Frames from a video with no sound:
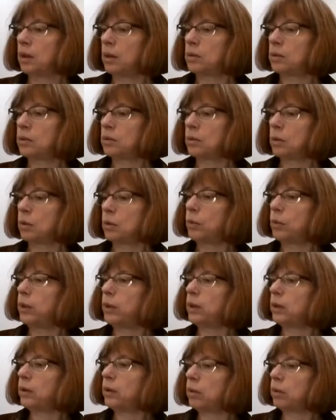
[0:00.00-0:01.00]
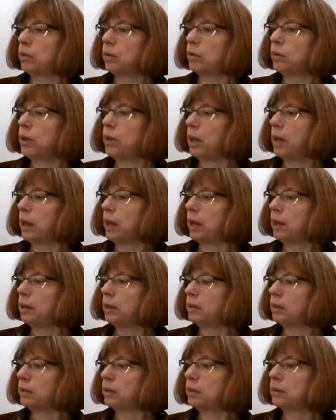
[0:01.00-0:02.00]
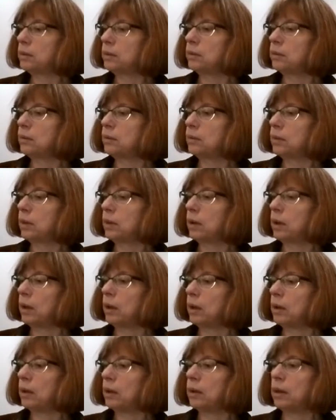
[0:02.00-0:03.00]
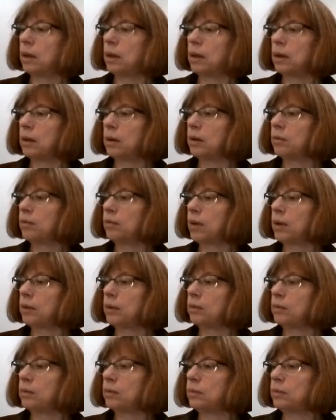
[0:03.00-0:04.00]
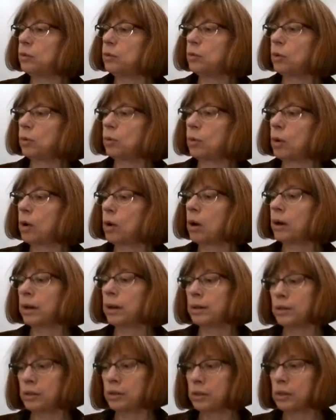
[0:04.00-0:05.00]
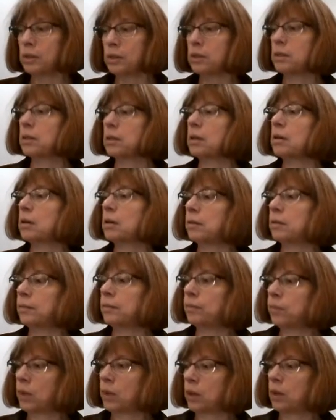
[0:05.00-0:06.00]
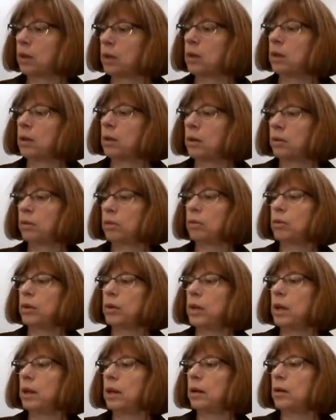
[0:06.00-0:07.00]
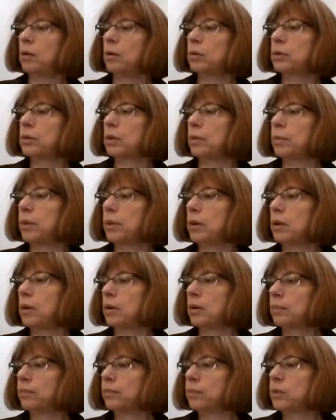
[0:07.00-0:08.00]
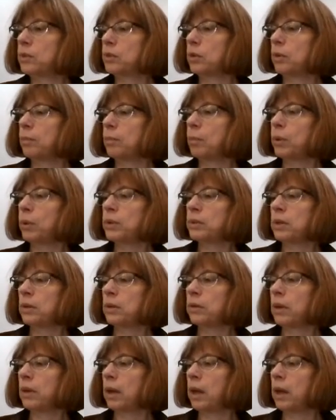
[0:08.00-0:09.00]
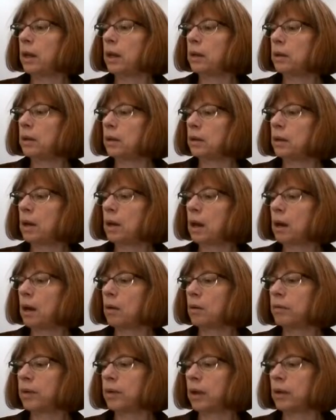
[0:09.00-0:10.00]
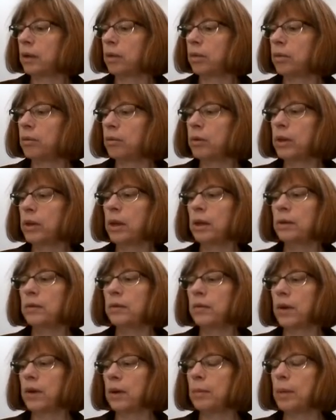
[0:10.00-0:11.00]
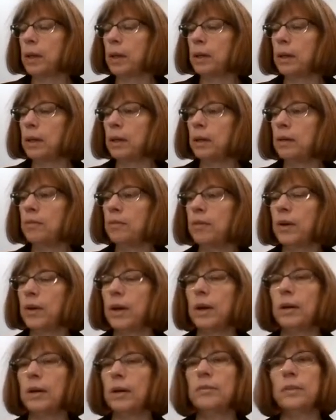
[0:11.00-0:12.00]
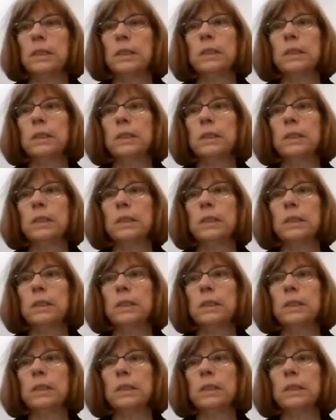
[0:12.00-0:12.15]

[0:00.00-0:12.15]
So we get 38. And again, if I do it wrong, it just sits there. 38, it goes up there. So that brings down the 8. Now I've got 38 divided by 95.